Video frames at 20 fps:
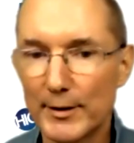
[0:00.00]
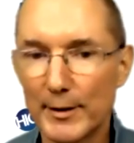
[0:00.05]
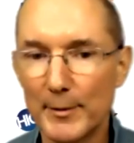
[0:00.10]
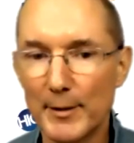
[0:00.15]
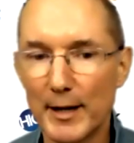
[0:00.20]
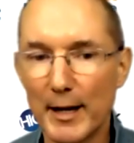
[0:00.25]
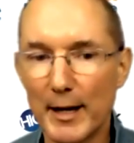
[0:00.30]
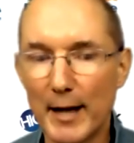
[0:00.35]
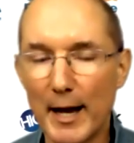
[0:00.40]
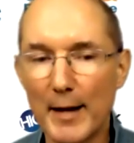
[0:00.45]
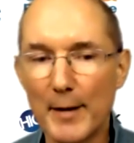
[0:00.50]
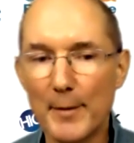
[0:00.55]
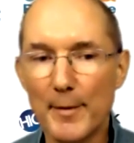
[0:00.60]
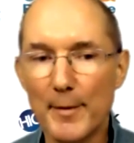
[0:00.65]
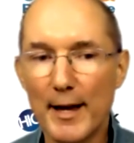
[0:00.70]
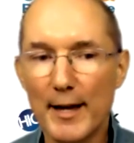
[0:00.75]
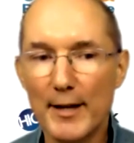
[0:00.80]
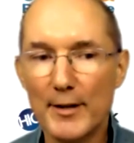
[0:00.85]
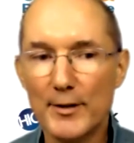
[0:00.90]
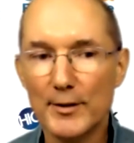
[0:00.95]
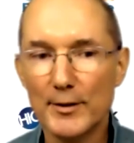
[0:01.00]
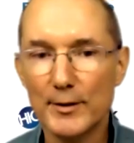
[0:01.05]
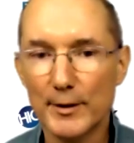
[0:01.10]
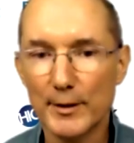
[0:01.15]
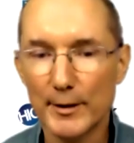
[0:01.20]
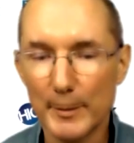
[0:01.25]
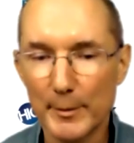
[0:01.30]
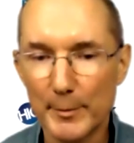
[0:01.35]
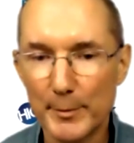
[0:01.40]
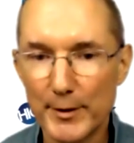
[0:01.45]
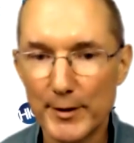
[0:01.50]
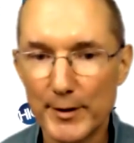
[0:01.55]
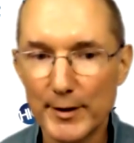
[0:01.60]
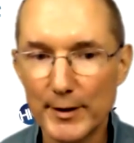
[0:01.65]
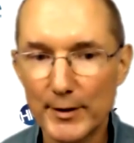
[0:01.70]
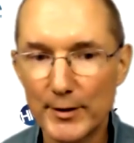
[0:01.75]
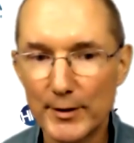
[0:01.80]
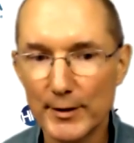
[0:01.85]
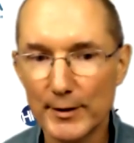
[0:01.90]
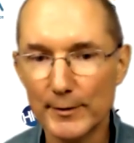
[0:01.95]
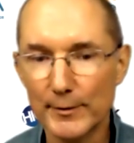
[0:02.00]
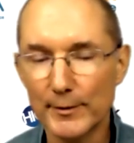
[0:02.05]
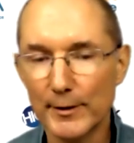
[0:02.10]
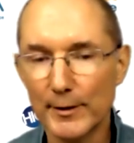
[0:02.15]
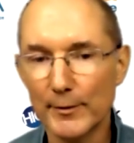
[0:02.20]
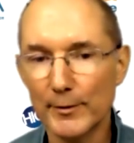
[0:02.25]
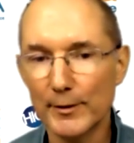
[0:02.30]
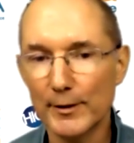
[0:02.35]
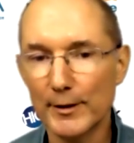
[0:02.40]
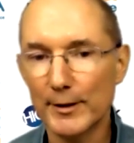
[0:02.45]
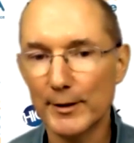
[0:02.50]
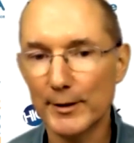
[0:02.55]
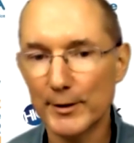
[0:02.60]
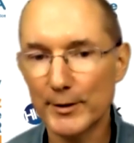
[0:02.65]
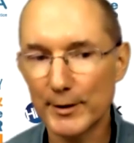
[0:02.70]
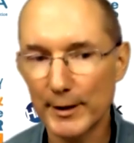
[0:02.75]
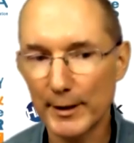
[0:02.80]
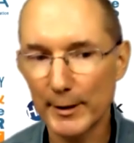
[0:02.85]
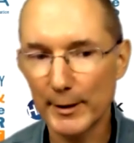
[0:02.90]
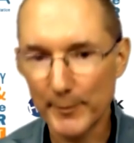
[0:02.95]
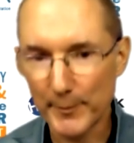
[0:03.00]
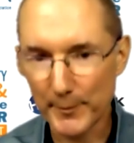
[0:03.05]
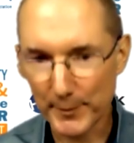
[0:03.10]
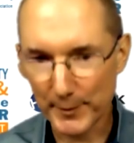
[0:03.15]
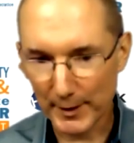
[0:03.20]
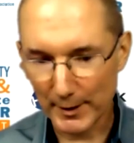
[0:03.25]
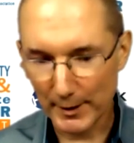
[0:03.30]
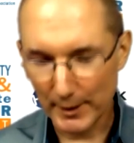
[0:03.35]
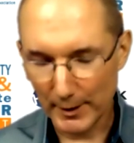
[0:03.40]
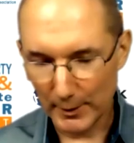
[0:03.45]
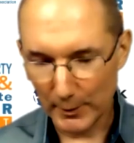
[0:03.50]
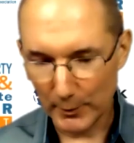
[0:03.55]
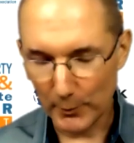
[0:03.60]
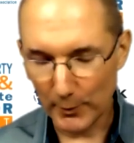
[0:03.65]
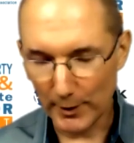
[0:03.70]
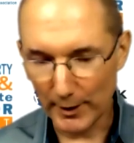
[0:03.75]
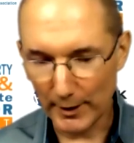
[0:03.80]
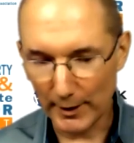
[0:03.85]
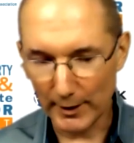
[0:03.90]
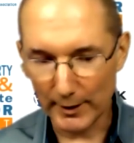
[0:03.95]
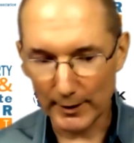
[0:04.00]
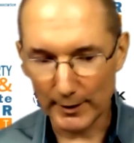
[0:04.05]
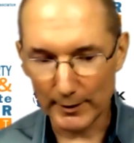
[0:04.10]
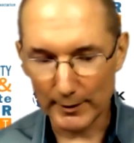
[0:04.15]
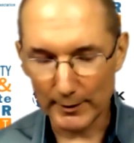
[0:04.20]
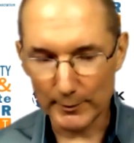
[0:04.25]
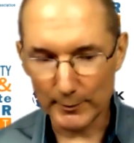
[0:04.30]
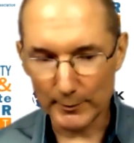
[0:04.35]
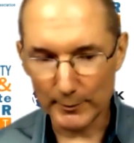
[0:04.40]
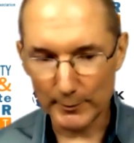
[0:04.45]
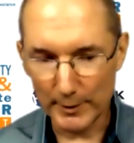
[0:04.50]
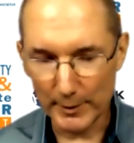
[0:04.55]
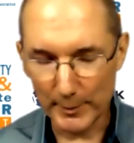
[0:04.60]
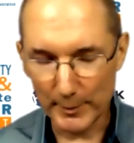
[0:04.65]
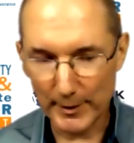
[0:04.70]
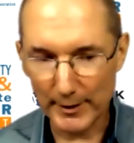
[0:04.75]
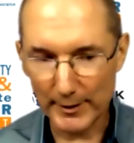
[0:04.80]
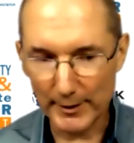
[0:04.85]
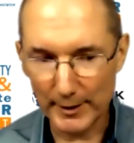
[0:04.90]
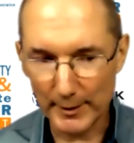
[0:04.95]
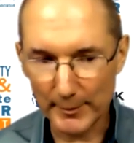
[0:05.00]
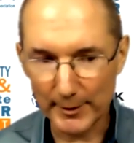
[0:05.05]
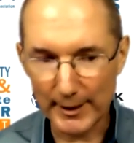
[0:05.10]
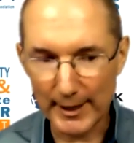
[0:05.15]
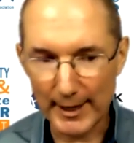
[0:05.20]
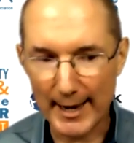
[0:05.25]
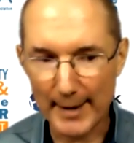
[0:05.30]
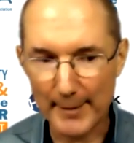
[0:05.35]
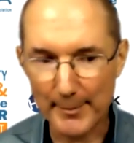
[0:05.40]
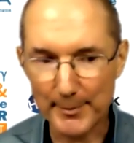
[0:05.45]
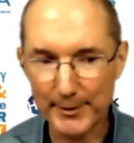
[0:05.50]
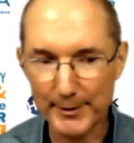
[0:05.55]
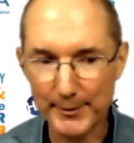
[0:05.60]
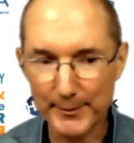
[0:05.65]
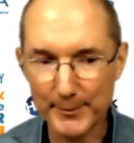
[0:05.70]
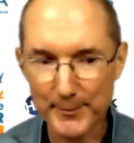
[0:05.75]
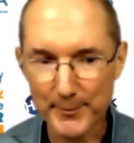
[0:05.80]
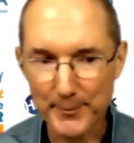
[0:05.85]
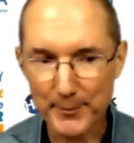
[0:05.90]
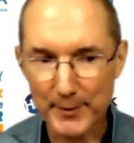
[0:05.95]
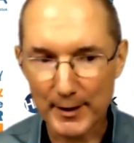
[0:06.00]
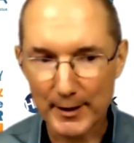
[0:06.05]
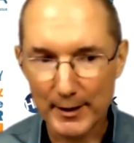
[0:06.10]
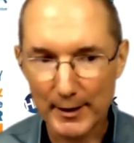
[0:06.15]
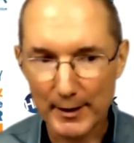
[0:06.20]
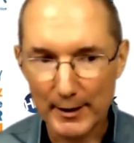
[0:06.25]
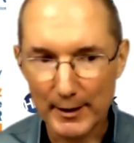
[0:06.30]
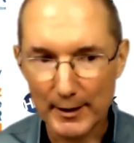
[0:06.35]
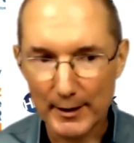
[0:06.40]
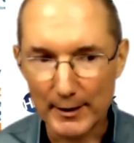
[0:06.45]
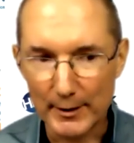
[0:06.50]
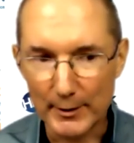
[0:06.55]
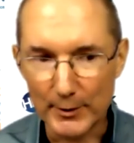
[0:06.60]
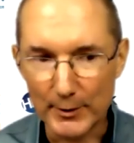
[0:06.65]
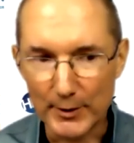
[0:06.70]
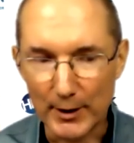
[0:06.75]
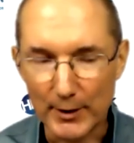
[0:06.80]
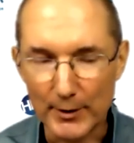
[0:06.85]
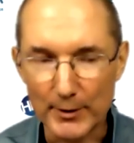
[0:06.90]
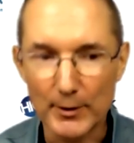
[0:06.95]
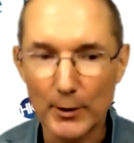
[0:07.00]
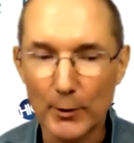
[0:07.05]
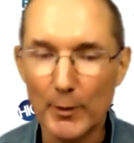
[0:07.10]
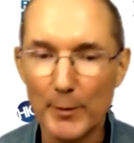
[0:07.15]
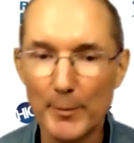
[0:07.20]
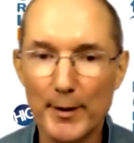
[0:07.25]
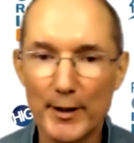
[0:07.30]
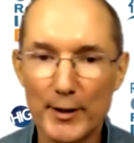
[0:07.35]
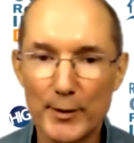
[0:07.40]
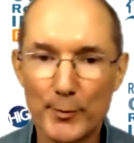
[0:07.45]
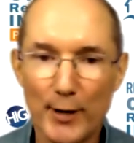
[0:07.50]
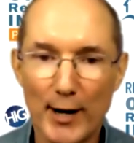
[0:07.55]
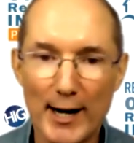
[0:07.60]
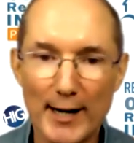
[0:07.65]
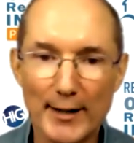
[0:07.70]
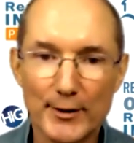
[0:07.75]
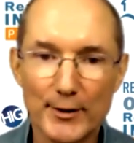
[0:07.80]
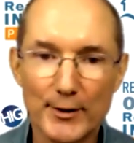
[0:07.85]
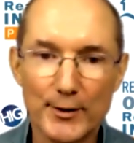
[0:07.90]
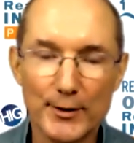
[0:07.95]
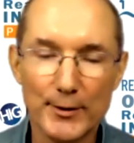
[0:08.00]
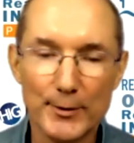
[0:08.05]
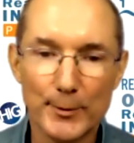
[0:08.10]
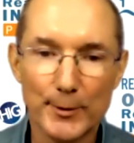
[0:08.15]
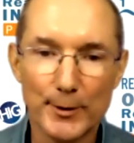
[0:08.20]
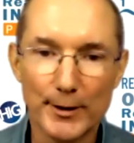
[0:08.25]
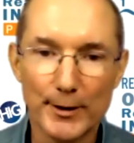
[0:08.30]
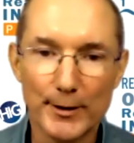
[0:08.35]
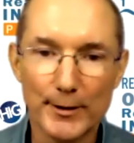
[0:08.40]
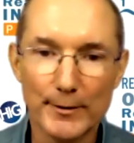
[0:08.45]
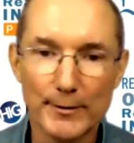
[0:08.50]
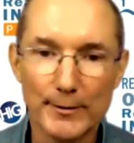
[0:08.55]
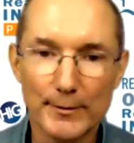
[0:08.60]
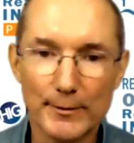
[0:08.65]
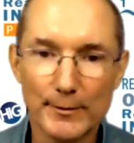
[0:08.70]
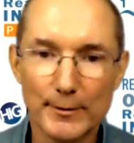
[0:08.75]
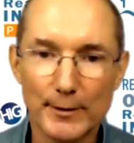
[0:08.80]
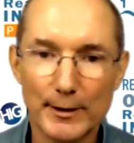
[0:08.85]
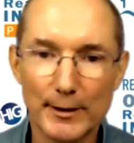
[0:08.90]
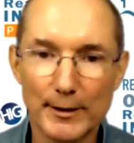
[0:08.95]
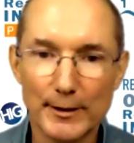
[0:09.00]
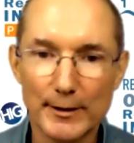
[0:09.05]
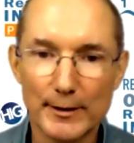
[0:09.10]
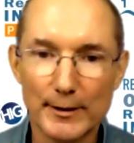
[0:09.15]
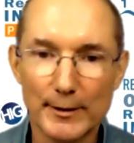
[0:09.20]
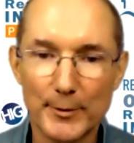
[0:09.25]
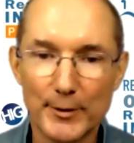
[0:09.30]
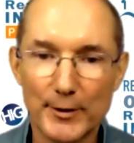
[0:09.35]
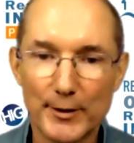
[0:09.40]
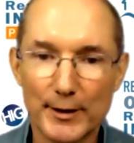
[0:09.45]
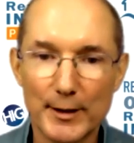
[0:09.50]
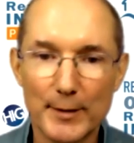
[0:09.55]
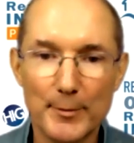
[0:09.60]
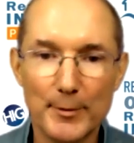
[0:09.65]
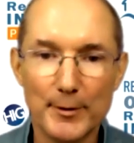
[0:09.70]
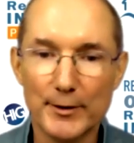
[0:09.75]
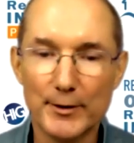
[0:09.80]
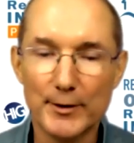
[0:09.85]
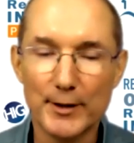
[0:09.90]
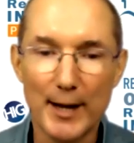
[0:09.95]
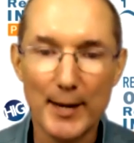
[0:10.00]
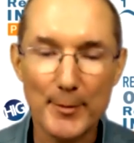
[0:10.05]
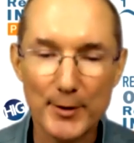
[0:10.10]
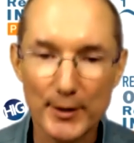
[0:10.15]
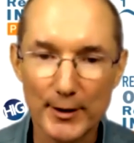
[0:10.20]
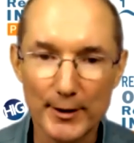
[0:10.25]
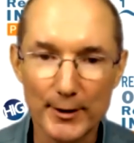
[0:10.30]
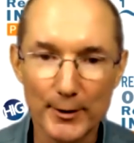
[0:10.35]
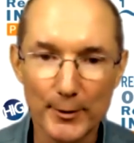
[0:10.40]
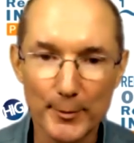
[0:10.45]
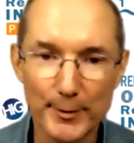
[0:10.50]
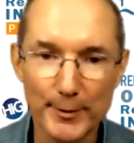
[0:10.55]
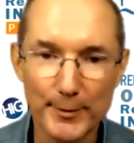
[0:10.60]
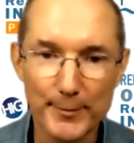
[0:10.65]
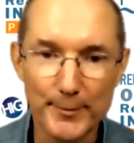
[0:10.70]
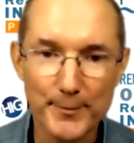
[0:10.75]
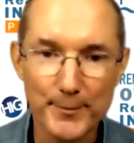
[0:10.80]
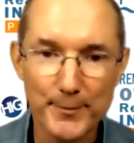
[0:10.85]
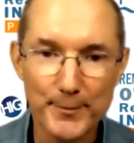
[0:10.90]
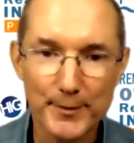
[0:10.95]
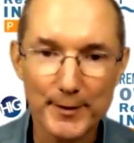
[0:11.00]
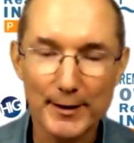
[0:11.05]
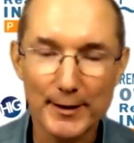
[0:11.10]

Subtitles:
mean, I'd imagine you're in a position of leadership where when the pandemic happened, it was hard to know what best practices were when it comes to keeping a job site open.